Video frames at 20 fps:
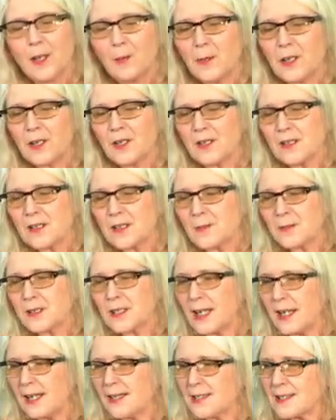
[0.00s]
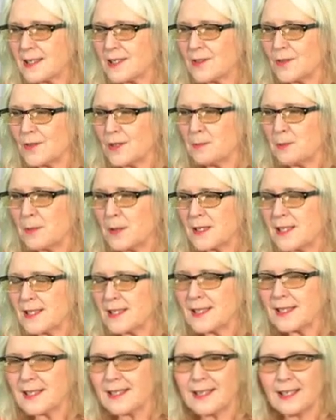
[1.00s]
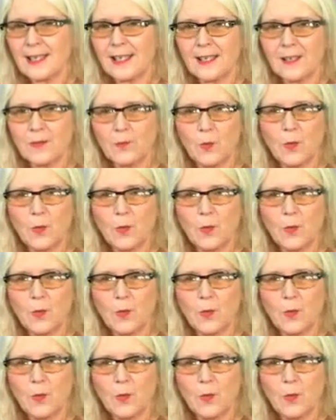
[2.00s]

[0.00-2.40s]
Because we tend to, in business, think,